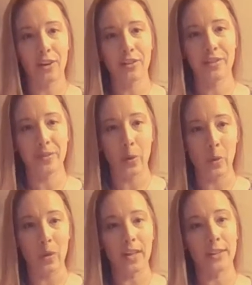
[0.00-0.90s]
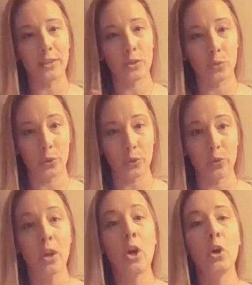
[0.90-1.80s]
our soul, our truth,
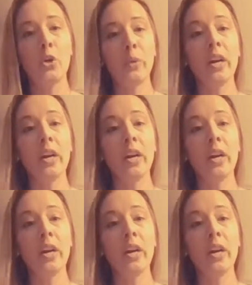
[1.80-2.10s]
who